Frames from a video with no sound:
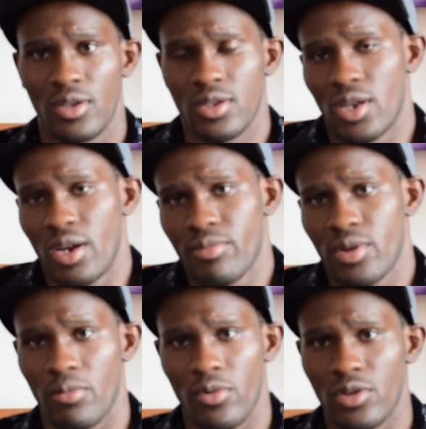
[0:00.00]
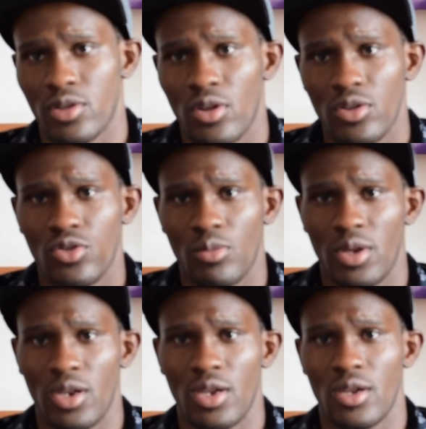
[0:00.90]
Southampton, because there's not so
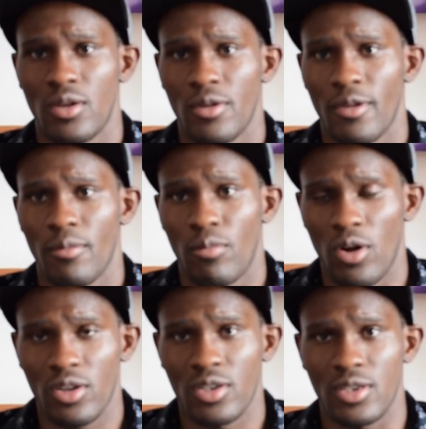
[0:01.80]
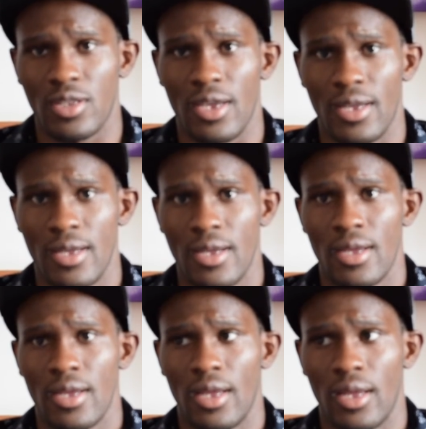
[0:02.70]
many boxes there.
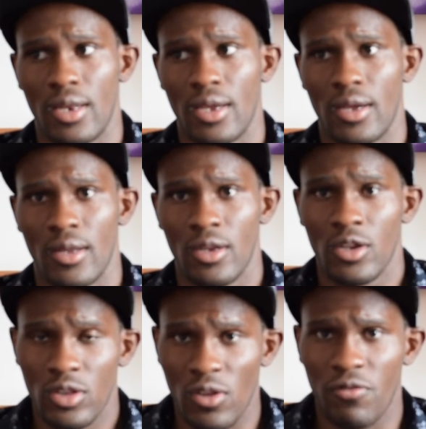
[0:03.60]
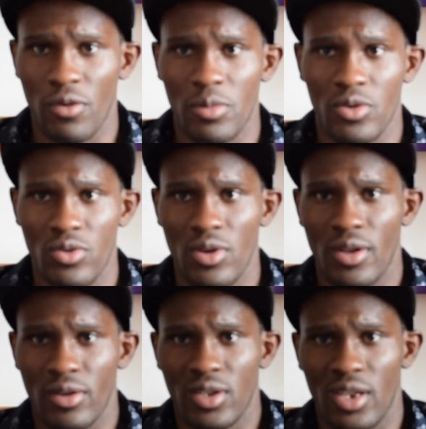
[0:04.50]
And different
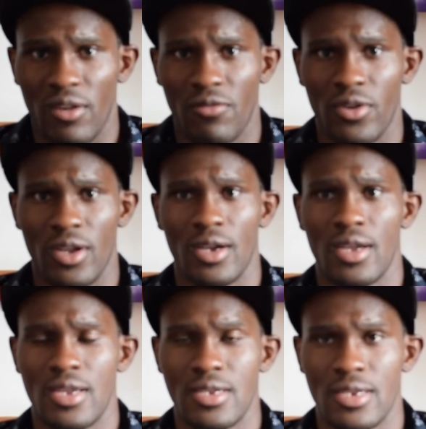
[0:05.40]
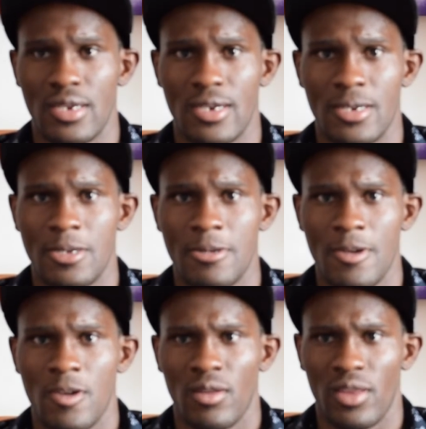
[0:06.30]
between South Africa is the
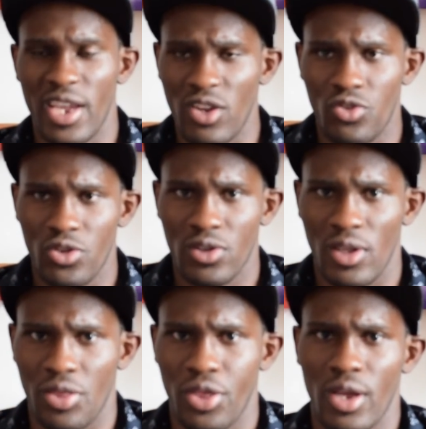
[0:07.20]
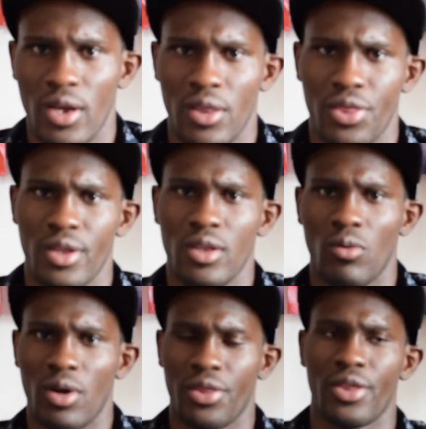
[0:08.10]
interest. I think the
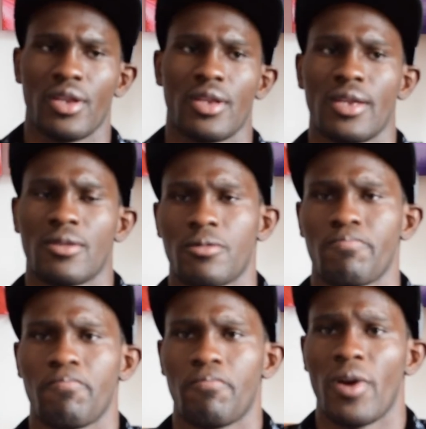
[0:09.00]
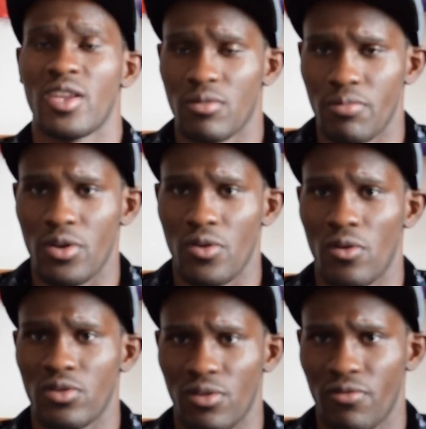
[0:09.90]
one thing that plays a big
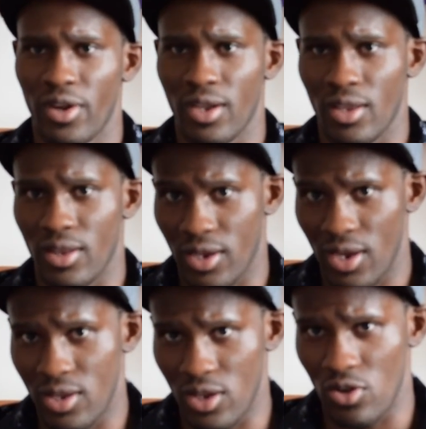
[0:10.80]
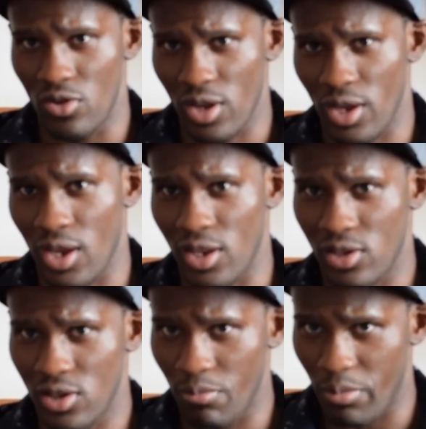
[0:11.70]
role is the fact that kids in UK can
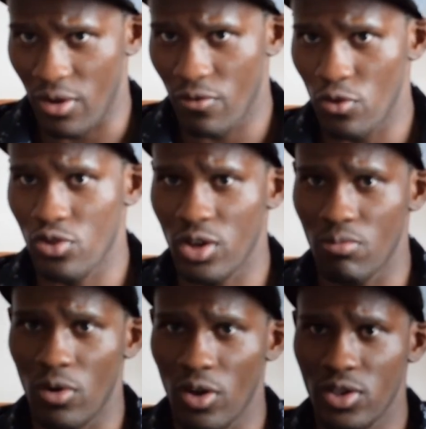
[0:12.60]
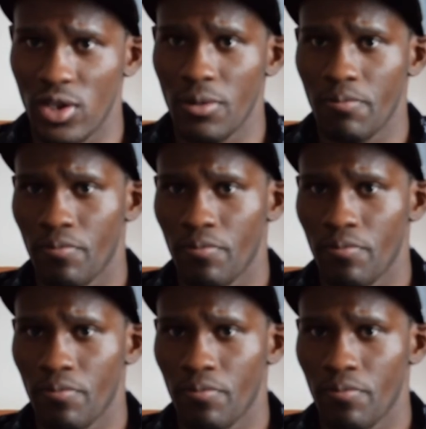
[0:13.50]
see a big future in boxing,